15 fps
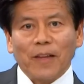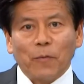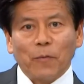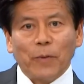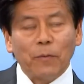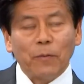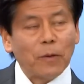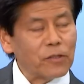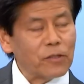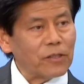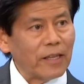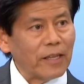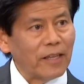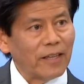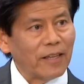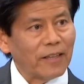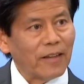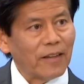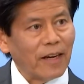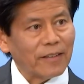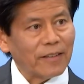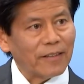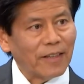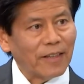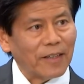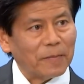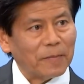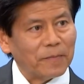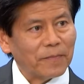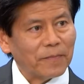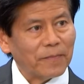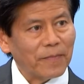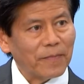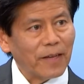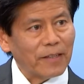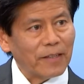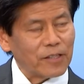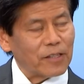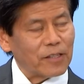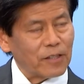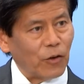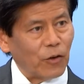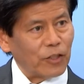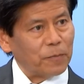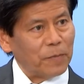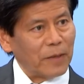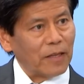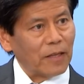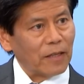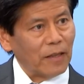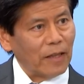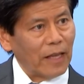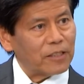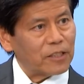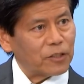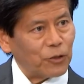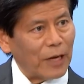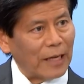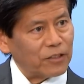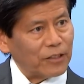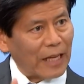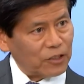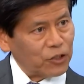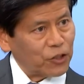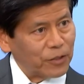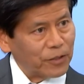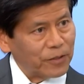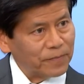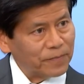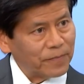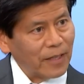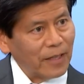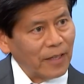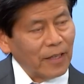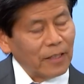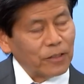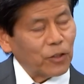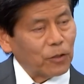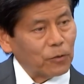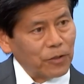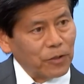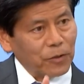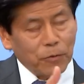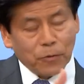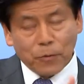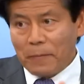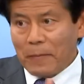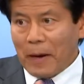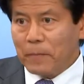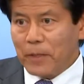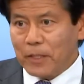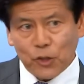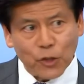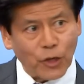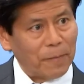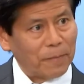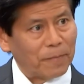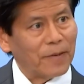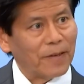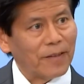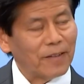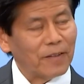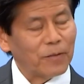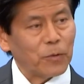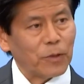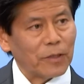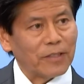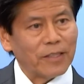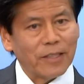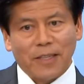we will see that it's going to be less transactional. So you remember Trump would